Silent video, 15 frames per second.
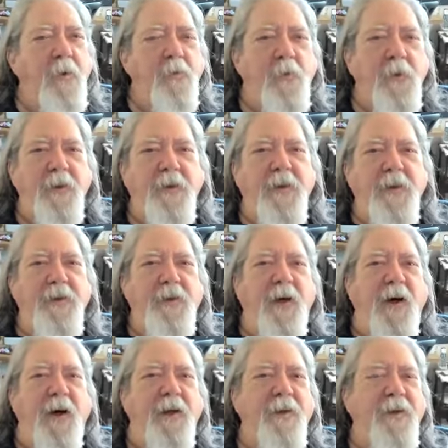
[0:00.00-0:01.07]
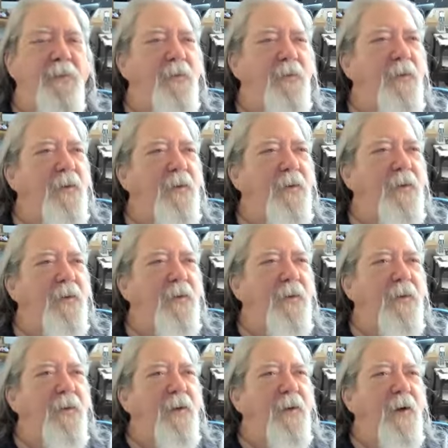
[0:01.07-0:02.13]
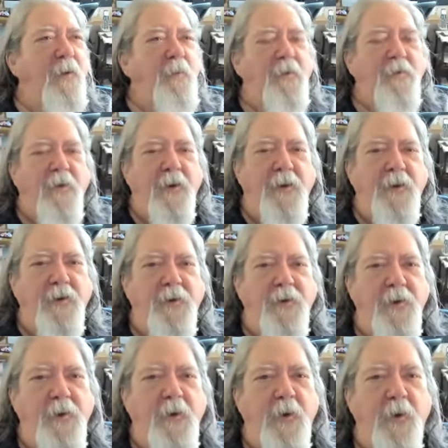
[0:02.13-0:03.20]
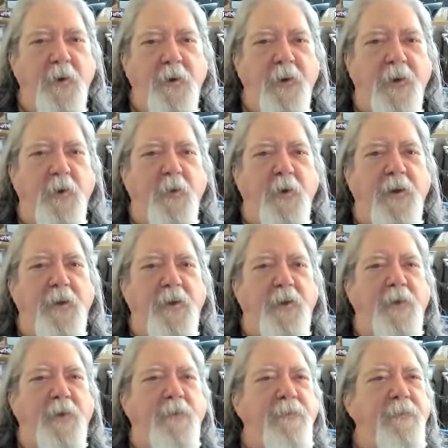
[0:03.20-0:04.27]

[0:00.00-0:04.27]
We need that. I'm afraid it's going to go the other way, though.